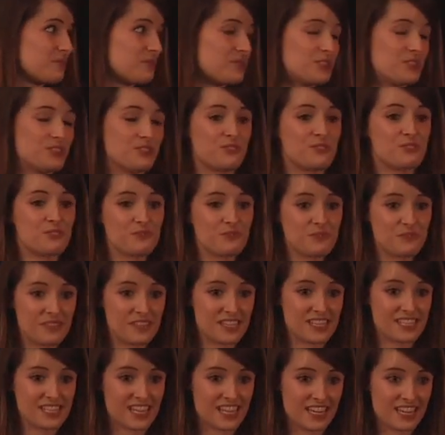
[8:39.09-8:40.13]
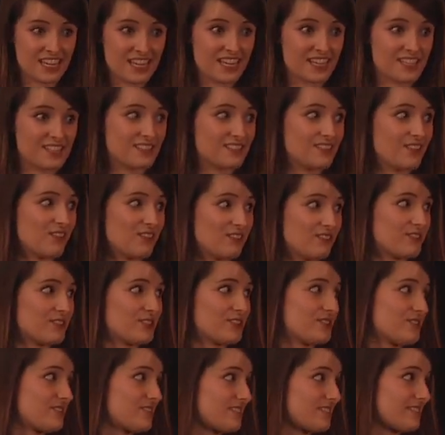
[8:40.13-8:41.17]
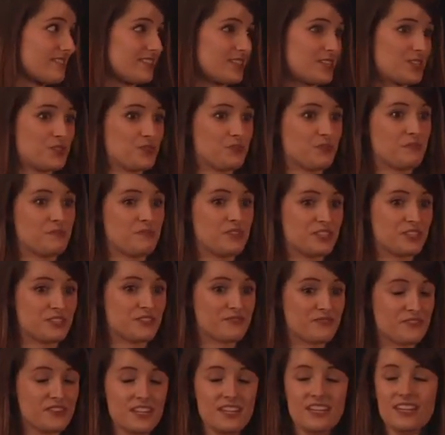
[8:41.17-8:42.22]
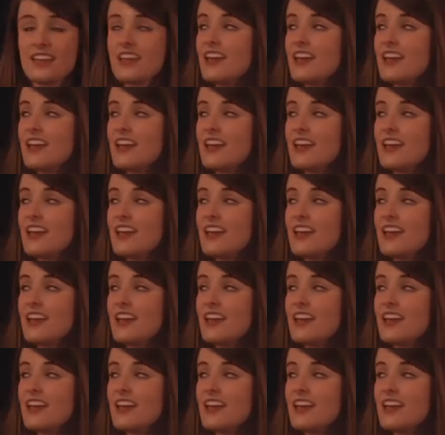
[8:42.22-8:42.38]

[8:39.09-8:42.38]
which is truly exciting, as all of us are extremely different.